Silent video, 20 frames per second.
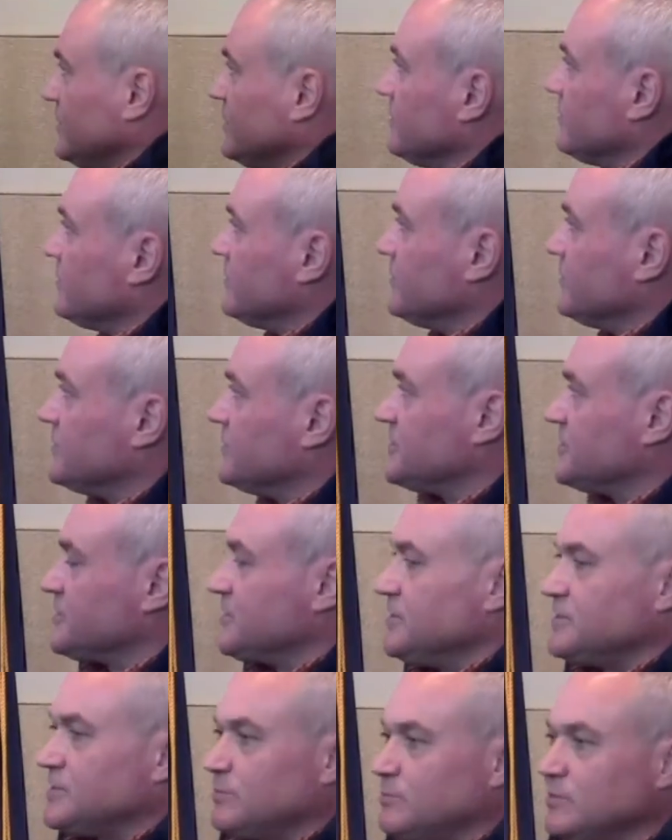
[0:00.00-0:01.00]
to
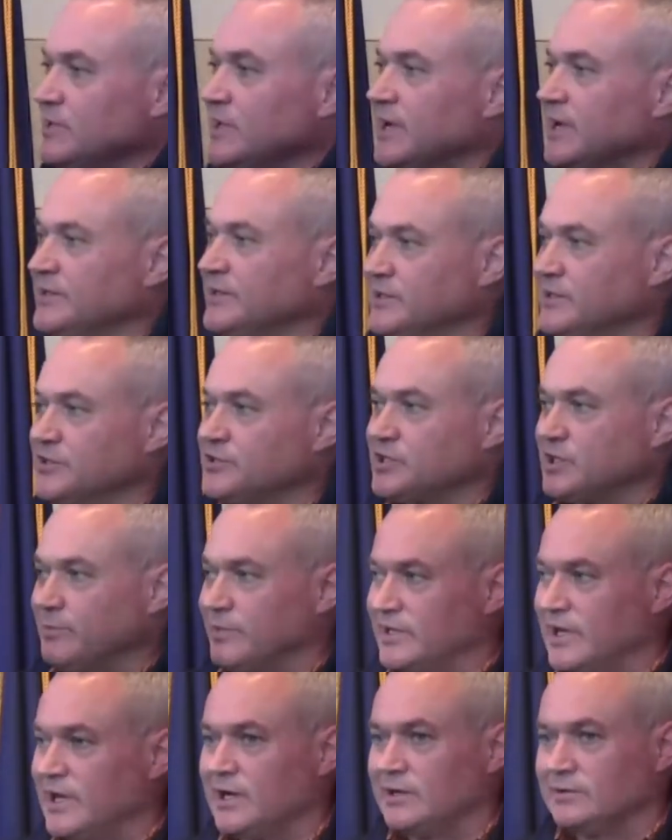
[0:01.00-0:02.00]
see some of the ideas
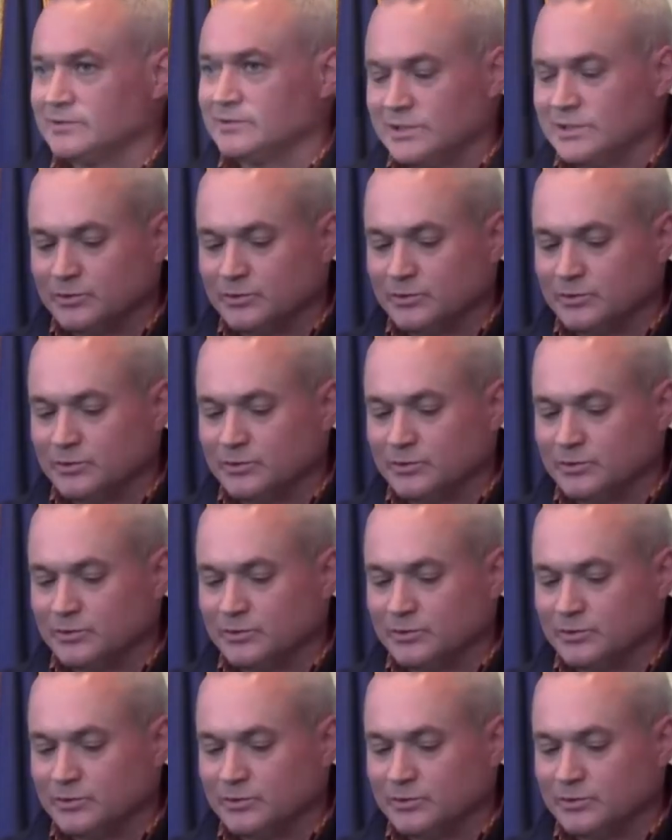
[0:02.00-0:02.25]
coming out.